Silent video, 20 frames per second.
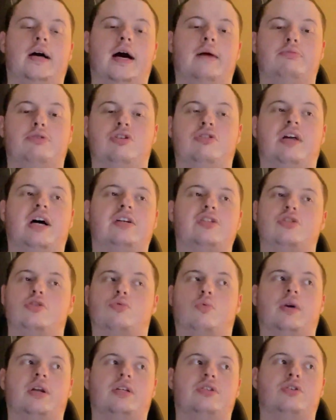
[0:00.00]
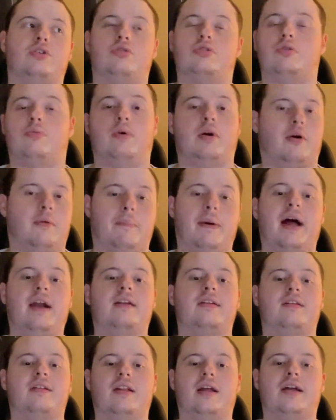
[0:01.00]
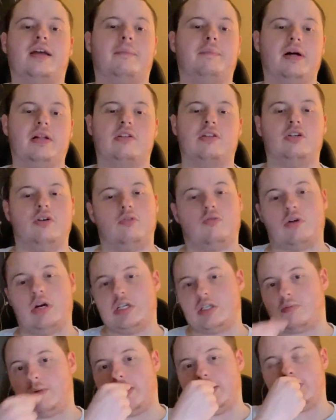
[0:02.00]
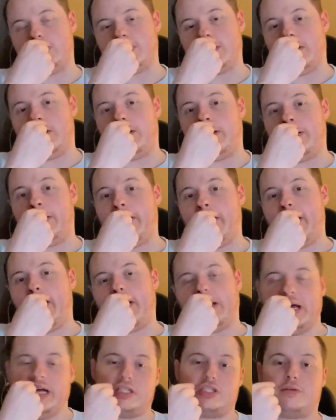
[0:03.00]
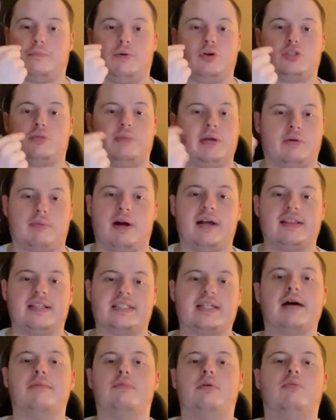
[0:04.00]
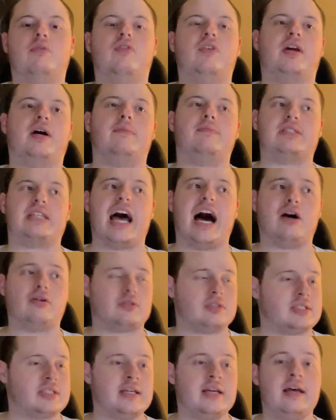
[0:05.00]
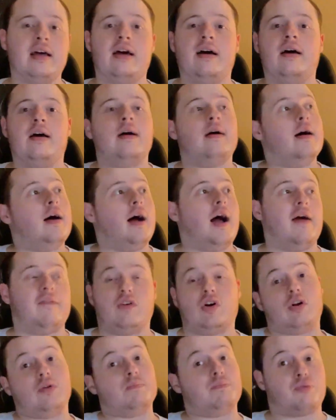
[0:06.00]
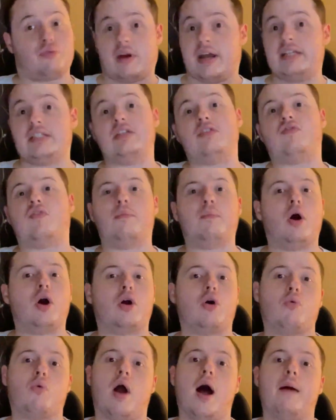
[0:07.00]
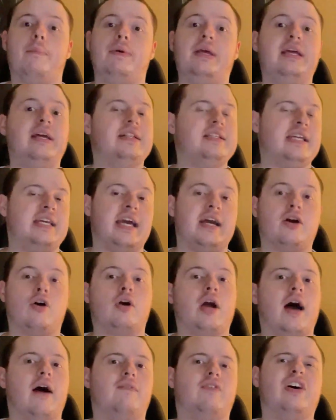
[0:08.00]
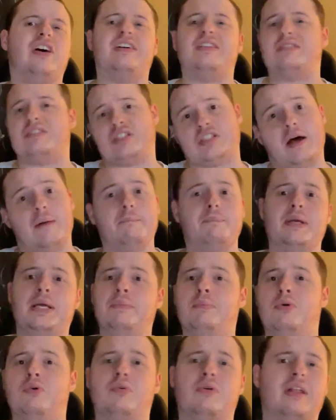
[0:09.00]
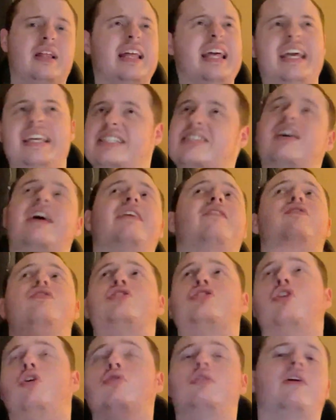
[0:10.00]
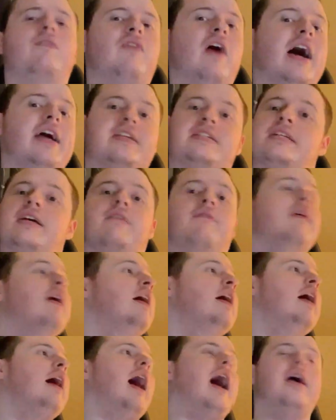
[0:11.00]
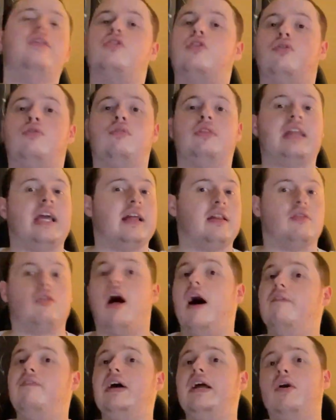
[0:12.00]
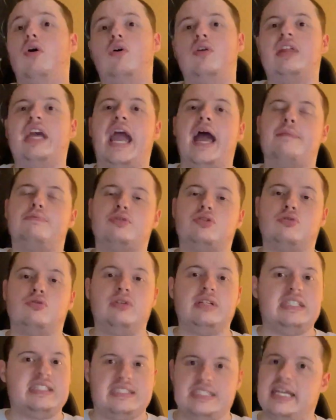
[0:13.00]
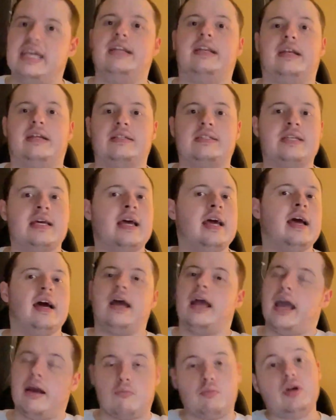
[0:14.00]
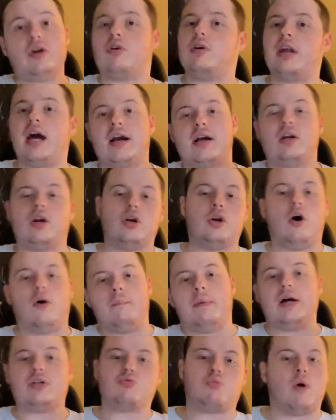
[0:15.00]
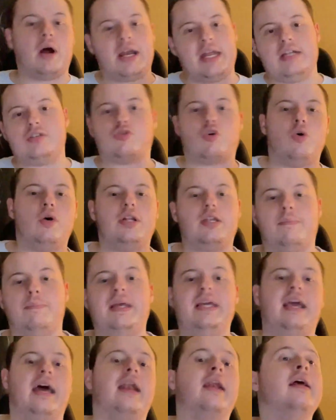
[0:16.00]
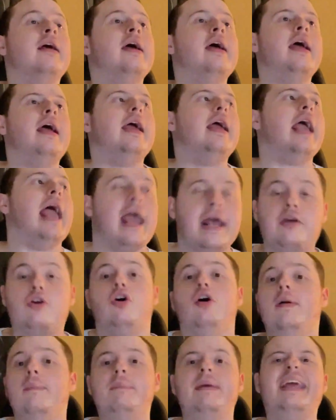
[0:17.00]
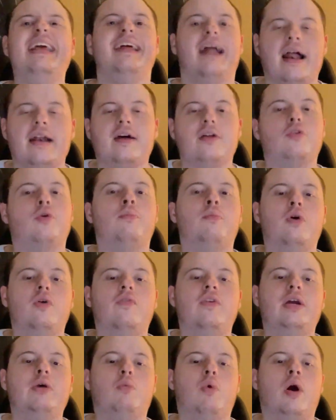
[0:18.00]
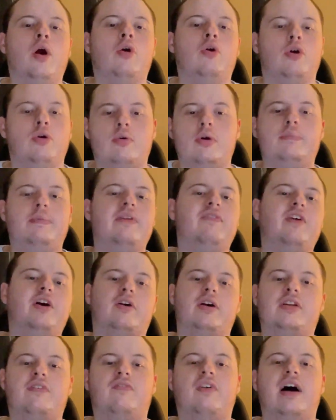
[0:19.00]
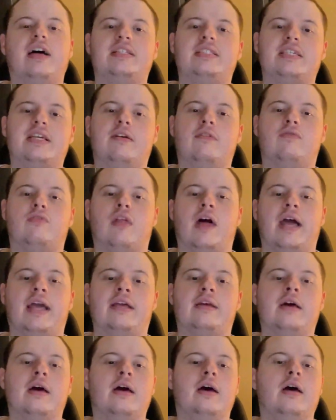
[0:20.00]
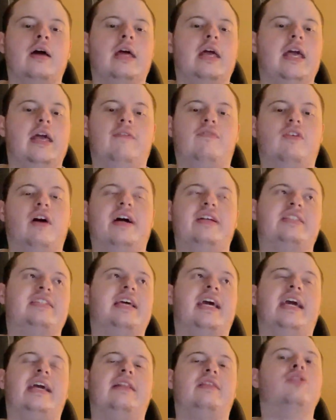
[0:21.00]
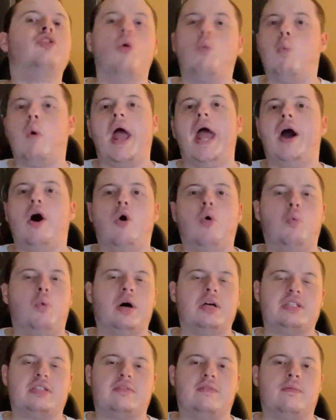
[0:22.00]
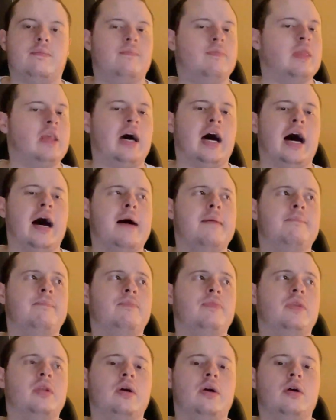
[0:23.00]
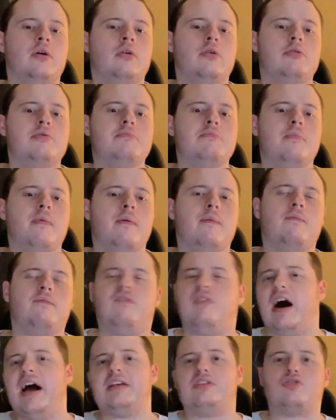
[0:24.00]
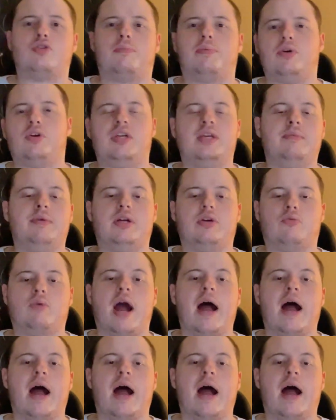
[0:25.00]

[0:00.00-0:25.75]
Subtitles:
2022. So we are about like a month till Christmas, and that's supposed to be around the time the movie comes out. I've heard praises for Margot Robbie and Diego Calva. Some people, it's like so divisive. Either they love it or they absolutely didn't. And we are not going to know much what is going to be it. It could be another movie where it would be very divisive, like if, let's say, The Whale was Vice or Bohemian